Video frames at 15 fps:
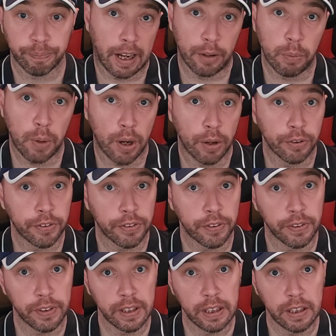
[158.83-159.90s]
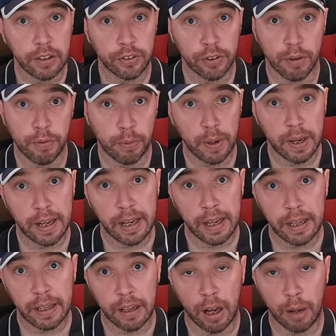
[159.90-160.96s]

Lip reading: And whilst the software